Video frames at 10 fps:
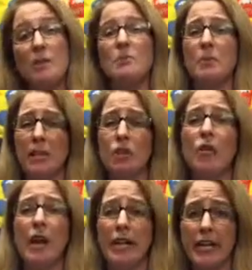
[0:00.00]
It's pretty
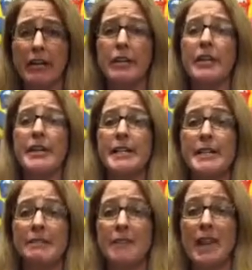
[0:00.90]
chronic,
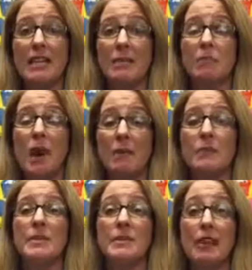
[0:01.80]
and it's a problem
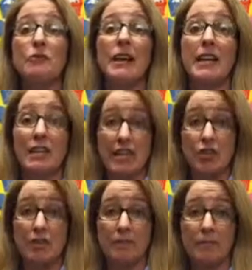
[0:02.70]
with
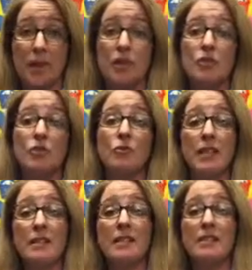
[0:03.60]
self-regulation. So the
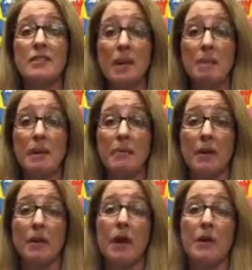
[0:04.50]
reason that some
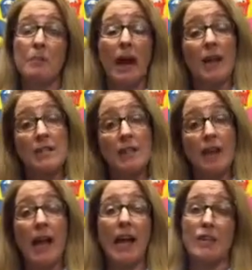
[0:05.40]
people are hyperactive
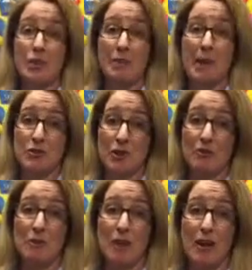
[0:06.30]
and do bounce
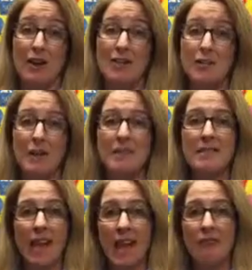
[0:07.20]
off the walls is
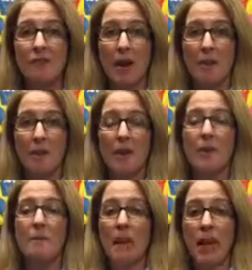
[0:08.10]
because they have
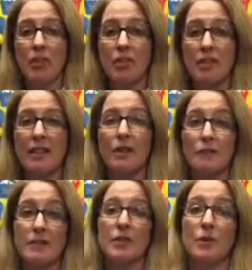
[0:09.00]
trouble managing their
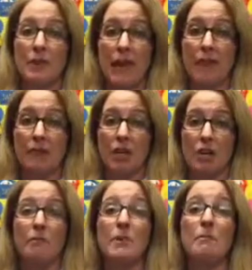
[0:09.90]
physical
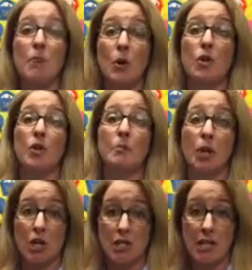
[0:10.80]
behavior, the motor
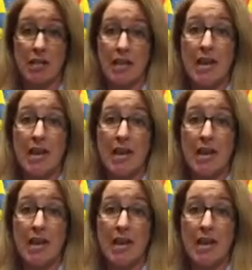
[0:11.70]
part.